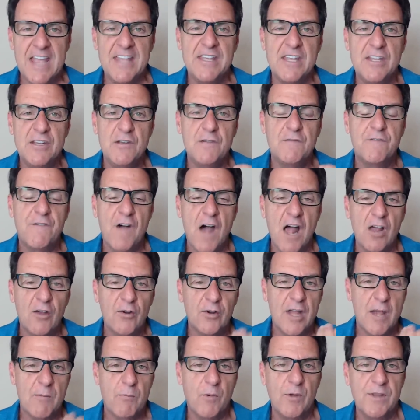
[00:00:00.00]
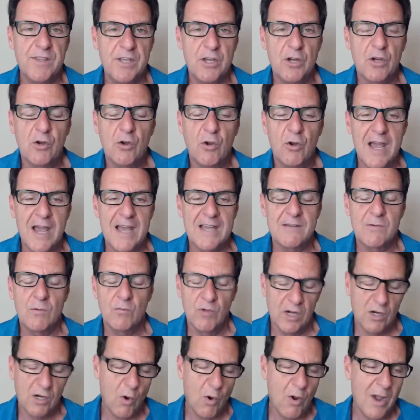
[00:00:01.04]
And then you follow it up with your
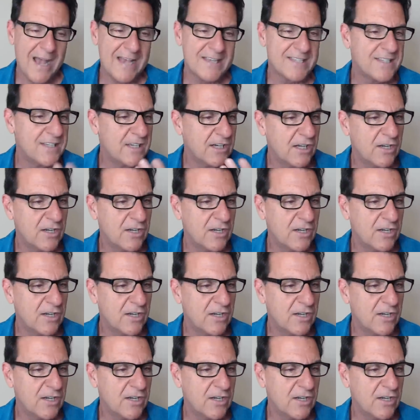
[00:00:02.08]
request.